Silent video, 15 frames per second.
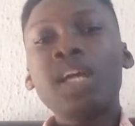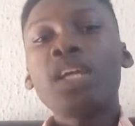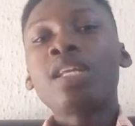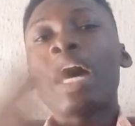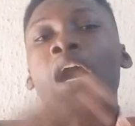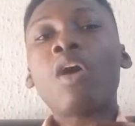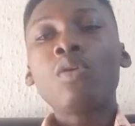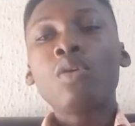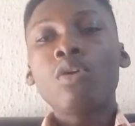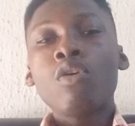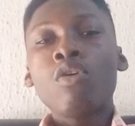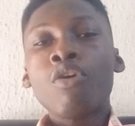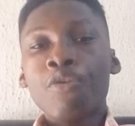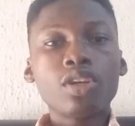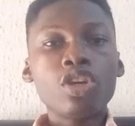Now,
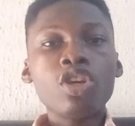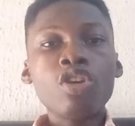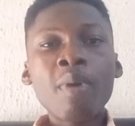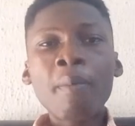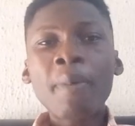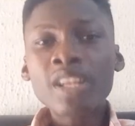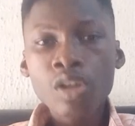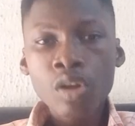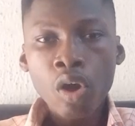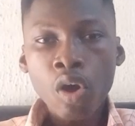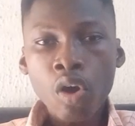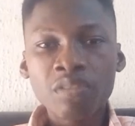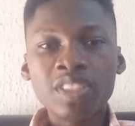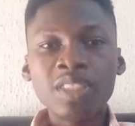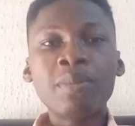remember the
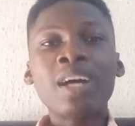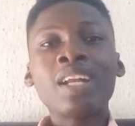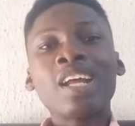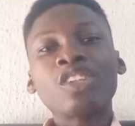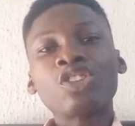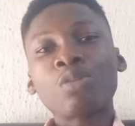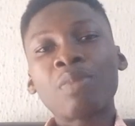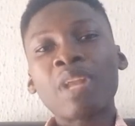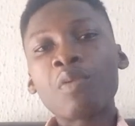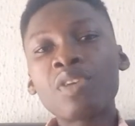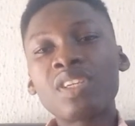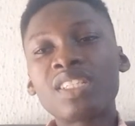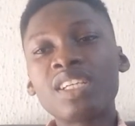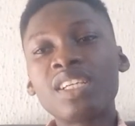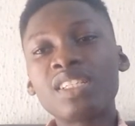law of demand and supply, which
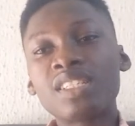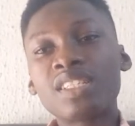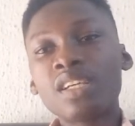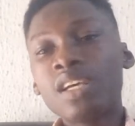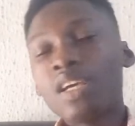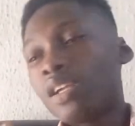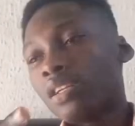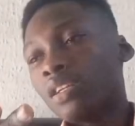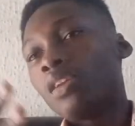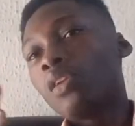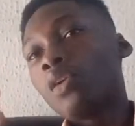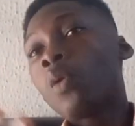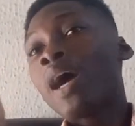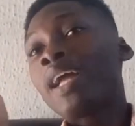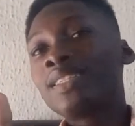says
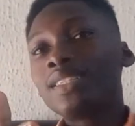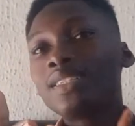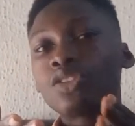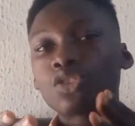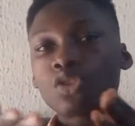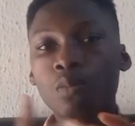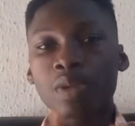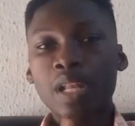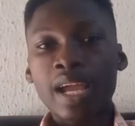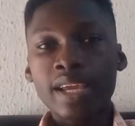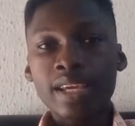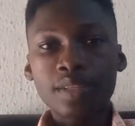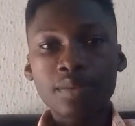lower the supply,